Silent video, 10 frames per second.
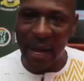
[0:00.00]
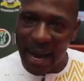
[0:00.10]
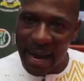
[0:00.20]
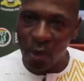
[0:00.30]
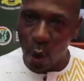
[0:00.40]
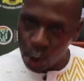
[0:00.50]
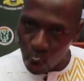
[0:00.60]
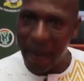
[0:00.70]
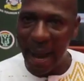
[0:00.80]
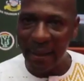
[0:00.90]
the 8th
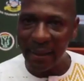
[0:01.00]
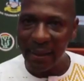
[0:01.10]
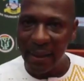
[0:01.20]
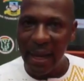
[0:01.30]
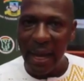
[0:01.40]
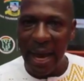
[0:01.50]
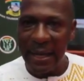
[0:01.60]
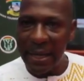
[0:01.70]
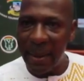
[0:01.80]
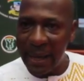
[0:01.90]
October. And
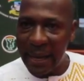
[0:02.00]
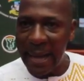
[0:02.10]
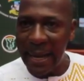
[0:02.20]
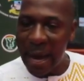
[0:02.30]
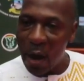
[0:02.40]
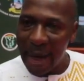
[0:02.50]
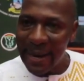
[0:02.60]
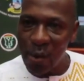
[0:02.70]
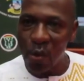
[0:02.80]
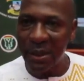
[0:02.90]
na meka ye a while
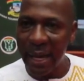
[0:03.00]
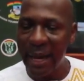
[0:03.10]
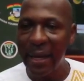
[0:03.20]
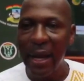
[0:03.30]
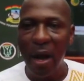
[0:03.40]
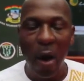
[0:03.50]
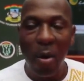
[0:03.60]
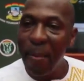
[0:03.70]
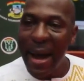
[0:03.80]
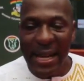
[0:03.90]
ago say
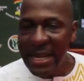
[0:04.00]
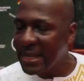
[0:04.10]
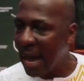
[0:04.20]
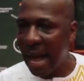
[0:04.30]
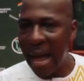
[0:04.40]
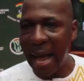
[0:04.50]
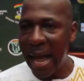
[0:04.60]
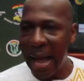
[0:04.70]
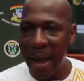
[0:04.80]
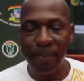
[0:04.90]
on banning in
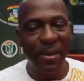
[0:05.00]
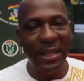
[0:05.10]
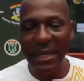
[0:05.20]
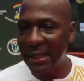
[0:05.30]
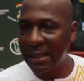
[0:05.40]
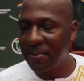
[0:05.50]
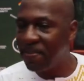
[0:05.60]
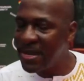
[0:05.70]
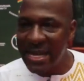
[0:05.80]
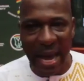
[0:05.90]
businesses
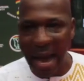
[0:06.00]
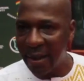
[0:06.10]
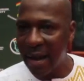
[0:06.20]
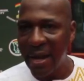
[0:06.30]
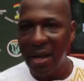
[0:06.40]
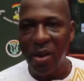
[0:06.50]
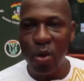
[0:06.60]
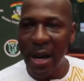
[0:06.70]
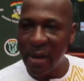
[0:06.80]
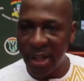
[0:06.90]
biara
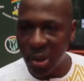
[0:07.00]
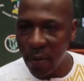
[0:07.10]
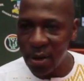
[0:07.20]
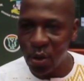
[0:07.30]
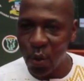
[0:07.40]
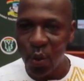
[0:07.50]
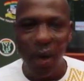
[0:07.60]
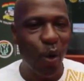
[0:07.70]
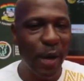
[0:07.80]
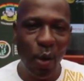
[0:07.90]
oye restaurant o
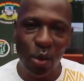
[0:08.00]
oye